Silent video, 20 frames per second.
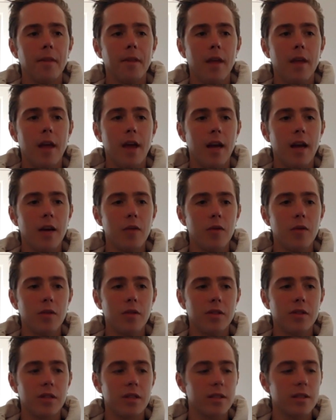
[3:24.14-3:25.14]
And it
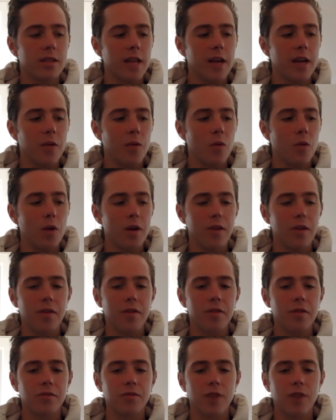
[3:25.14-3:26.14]
was just like one of
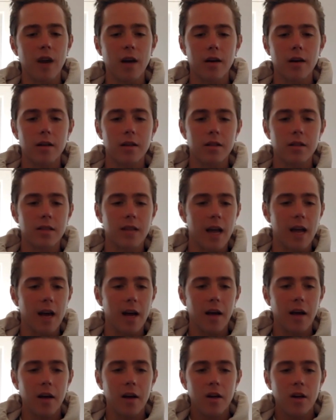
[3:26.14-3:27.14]
those records
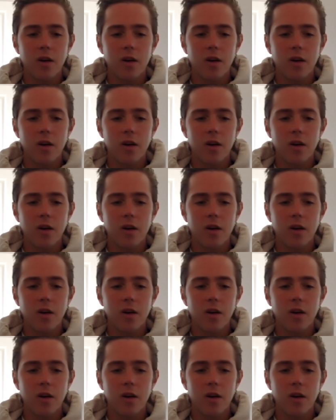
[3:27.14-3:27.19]
that